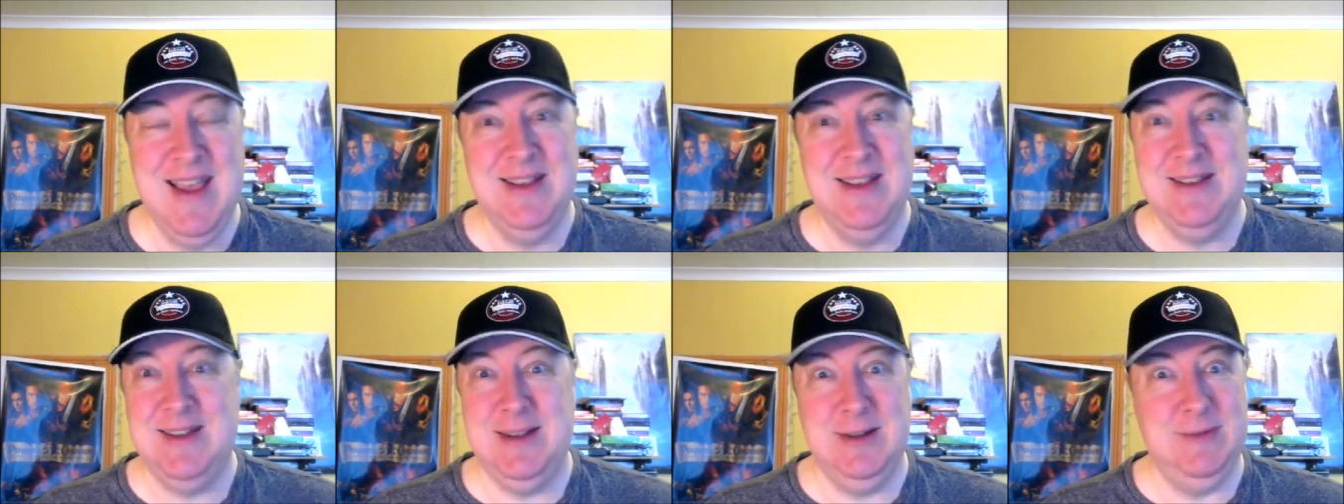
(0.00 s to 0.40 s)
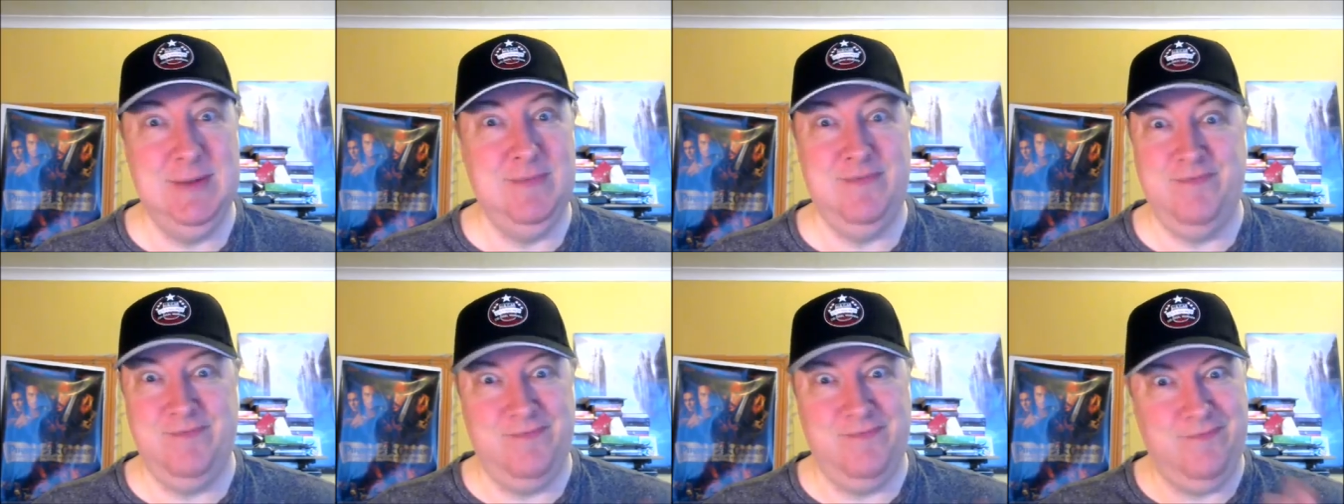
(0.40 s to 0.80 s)

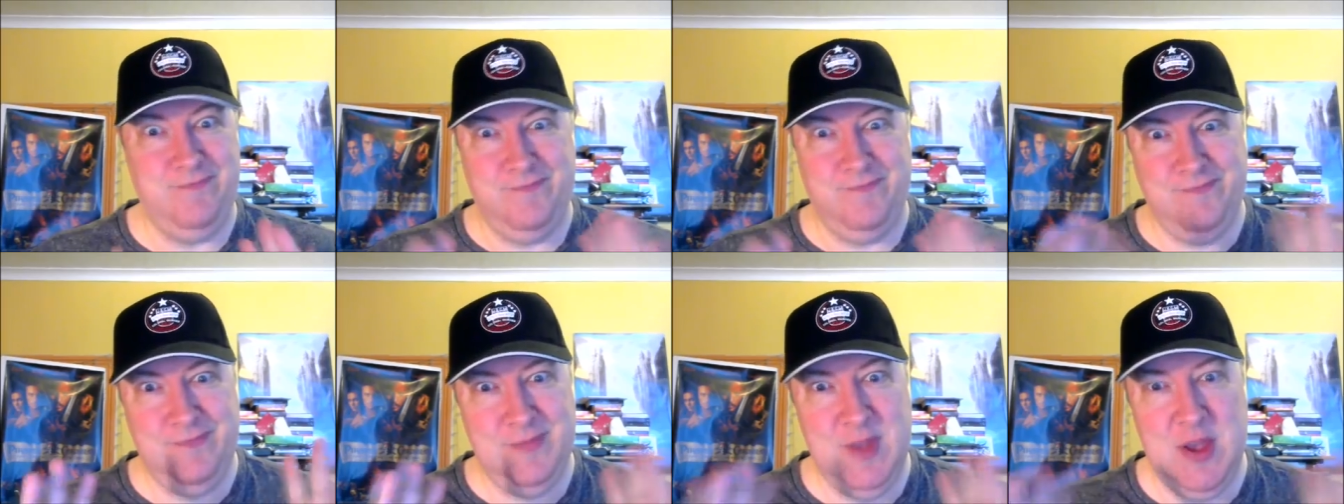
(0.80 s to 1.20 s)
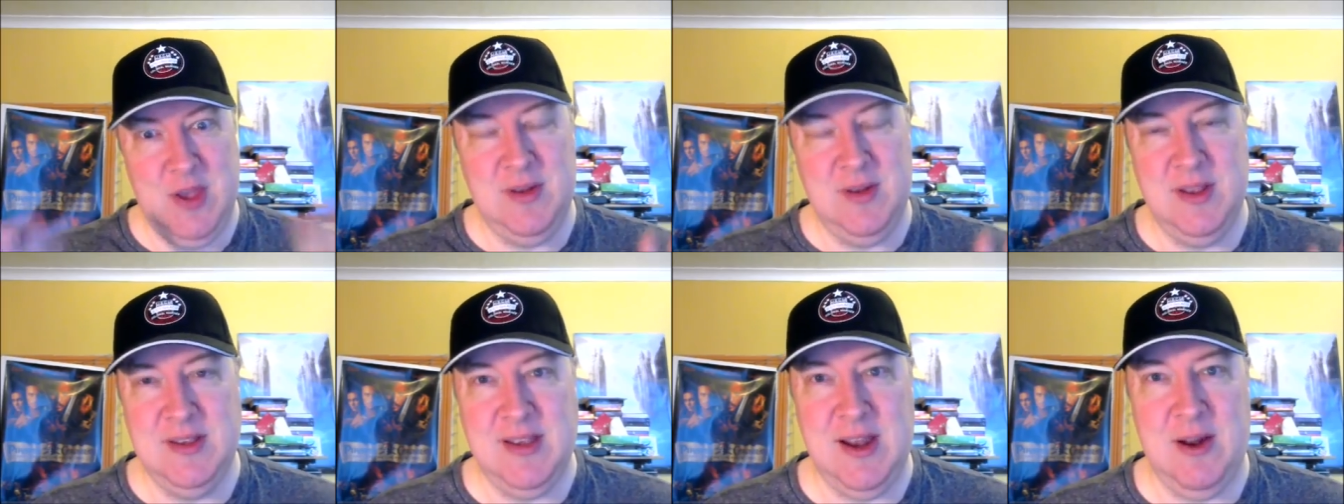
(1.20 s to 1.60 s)
So
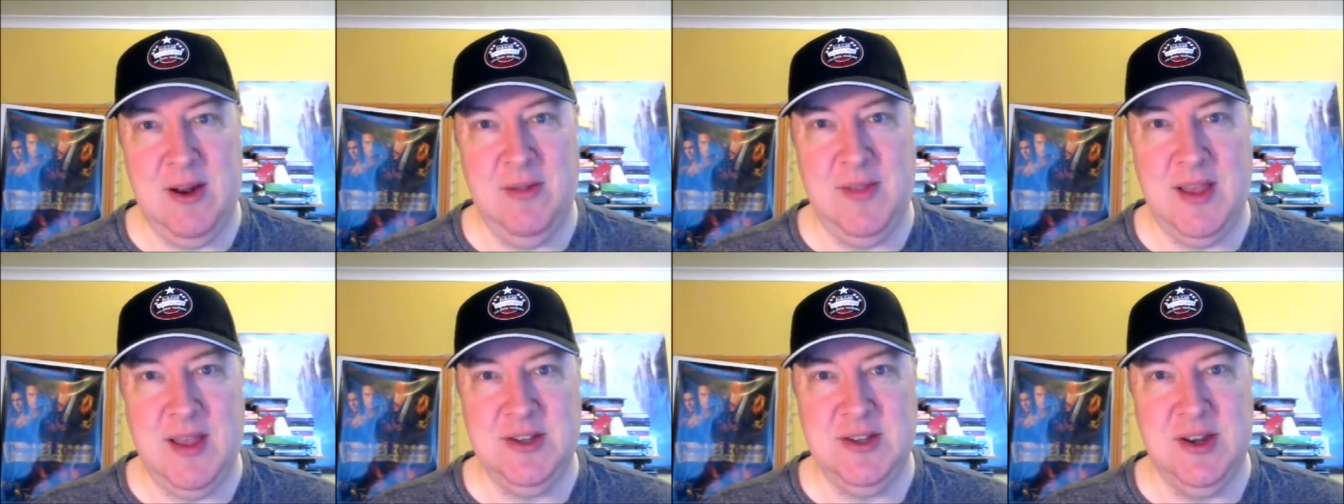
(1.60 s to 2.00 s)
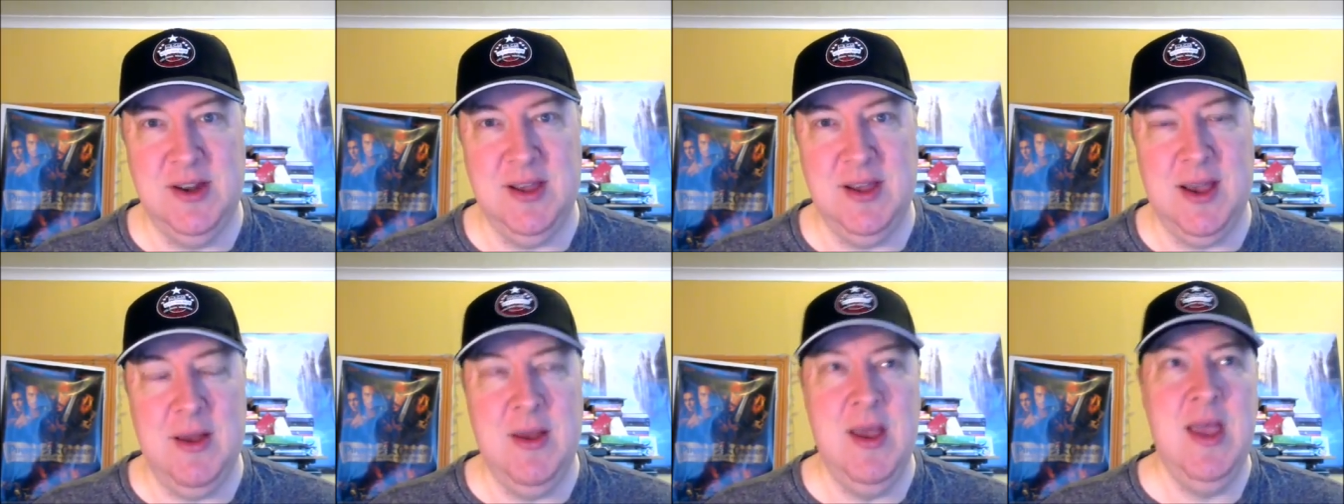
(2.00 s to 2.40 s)
God knows how long that's
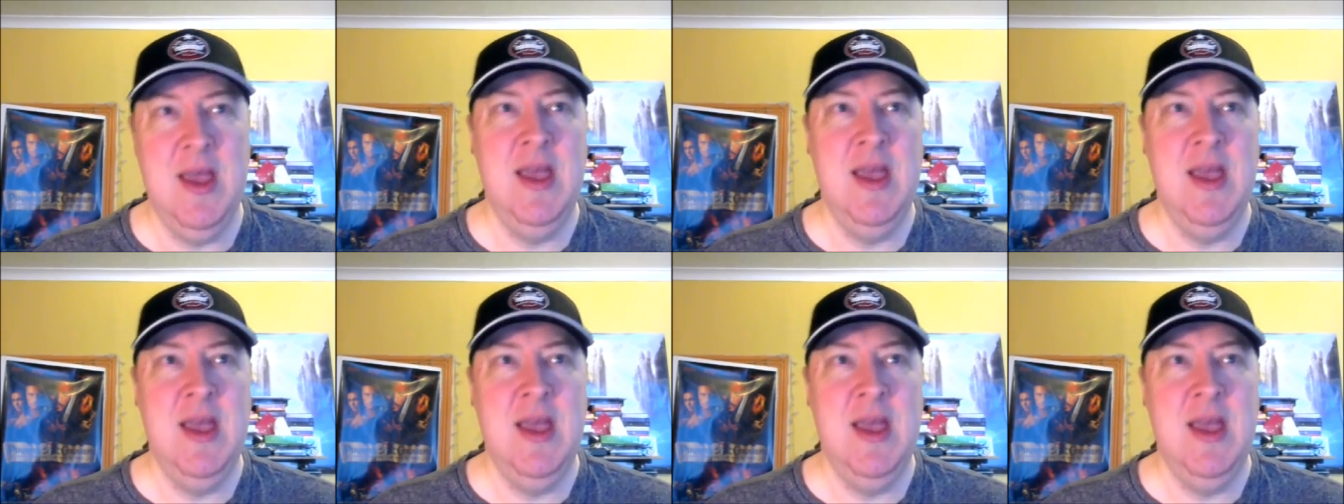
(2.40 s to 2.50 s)
going to go.